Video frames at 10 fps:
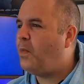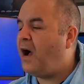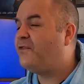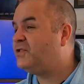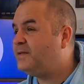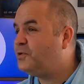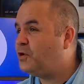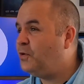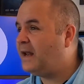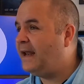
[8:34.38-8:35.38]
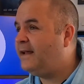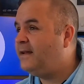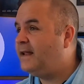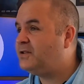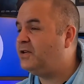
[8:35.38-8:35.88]
After some
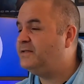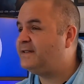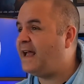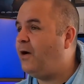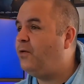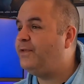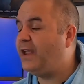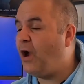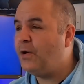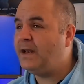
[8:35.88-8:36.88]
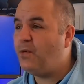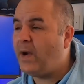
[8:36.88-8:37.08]
Googling, it turns out the only